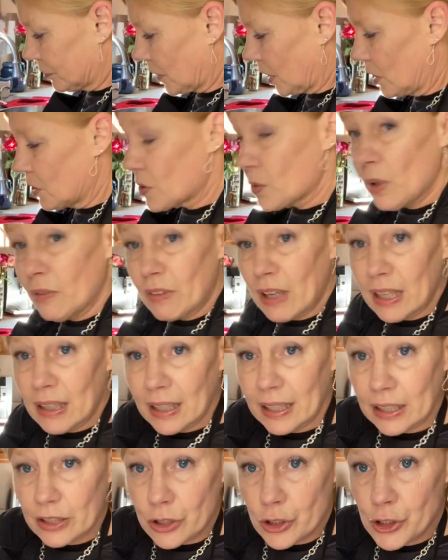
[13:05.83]
So I've got
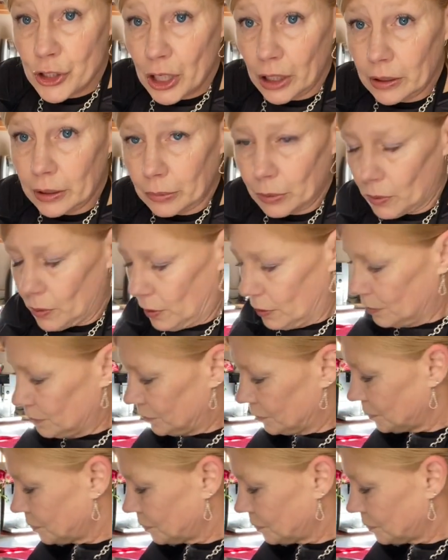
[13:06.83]
like a jelly roll.